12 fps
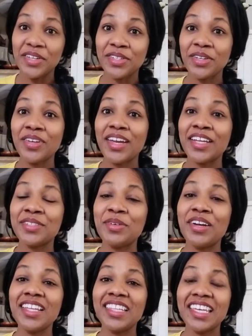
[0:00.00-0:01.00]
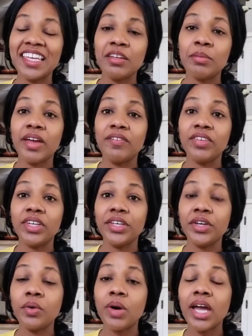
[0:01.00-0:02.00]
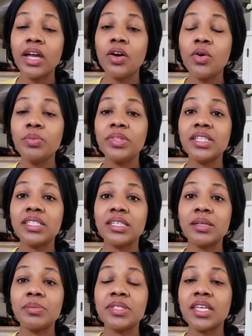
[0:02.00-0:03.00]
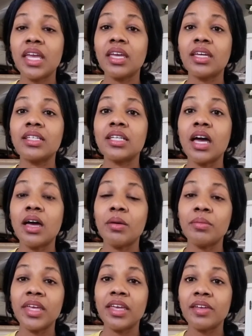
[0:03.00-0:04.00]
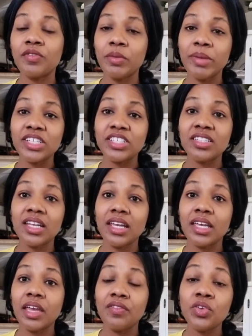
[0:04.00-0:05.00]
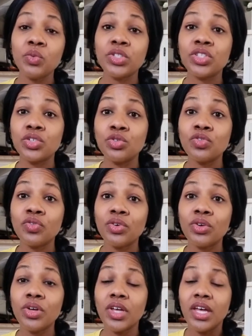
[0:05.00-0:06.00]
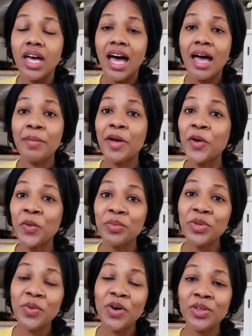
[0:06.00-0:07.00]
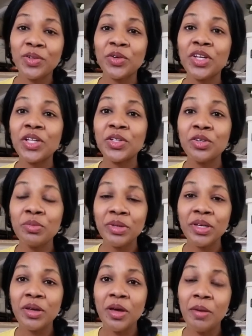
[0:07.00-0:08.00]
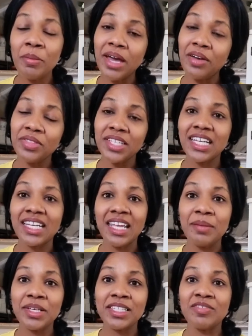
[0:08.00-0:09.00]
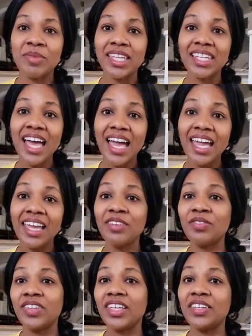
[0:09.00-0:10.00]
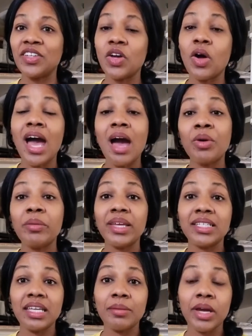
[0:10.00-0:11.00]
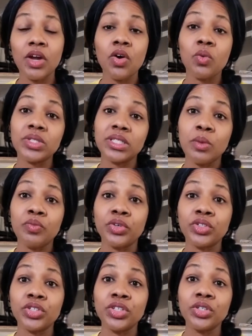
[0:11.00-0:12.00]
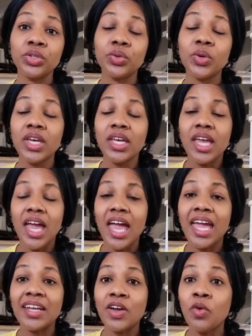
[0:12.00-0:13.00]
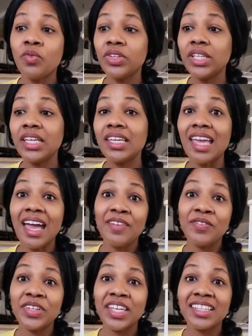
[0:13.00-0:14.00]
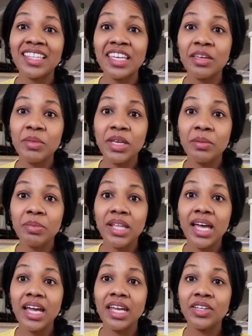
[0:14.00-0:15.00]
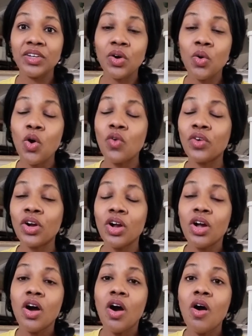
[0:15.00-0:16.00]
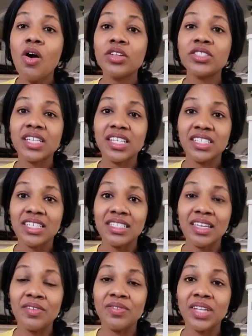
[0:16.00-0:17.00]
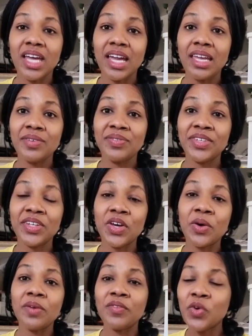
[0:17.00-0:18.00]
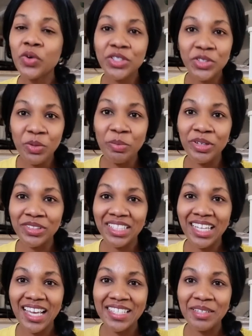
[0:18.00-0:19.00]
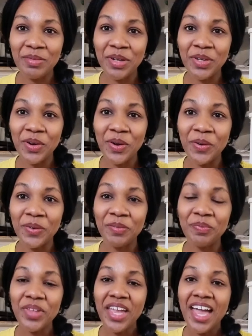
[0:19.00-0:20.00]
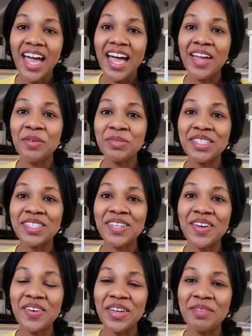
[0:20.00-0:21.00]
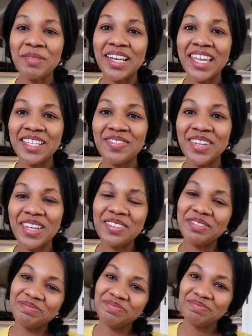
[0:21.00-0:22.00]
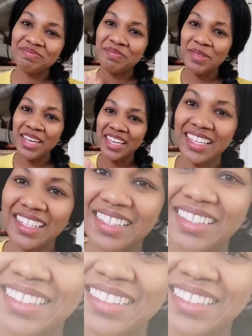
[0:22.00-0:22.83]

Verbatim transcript: So you guys, we're at the end of my video. I hope the tips and um, the information that I gave you was useful. Um, I hope you all learning a little bit about the dynamics of my life and, you know, how I maintain my home was helpful to you. And hopefully I feel like they can be applied, you know, over all stations of life. You know, of course, you'll personalize them on your own. I hope to see y'all in my next video. Bye.